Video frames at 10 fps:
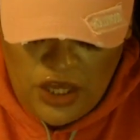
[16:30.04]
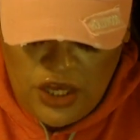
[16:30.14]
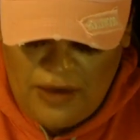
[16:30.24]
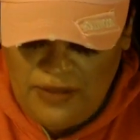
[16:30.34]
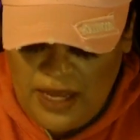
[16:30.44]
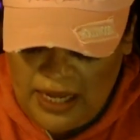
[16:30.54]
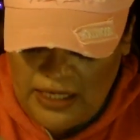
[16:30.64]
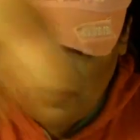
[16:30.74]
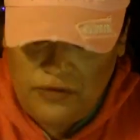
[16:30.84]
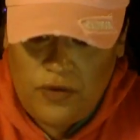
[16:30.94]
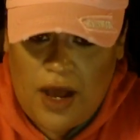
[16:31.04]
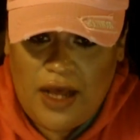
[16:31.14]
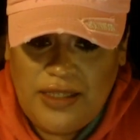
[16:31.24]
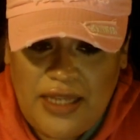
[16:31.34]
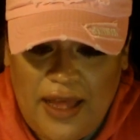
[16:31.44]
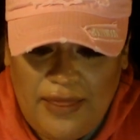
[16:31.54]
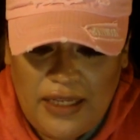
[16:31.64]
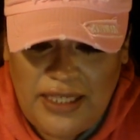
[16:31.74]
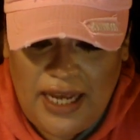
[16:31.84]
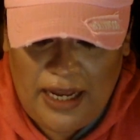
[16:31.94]
have the Ace of Wands and the
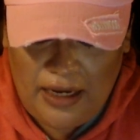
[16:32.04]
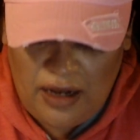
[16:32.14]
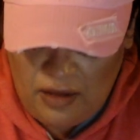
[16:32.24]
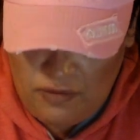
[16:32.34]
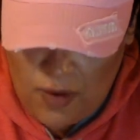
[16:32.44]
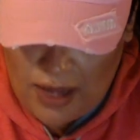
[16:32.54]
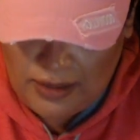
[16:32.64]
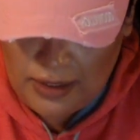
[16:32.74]
Ten of Wands.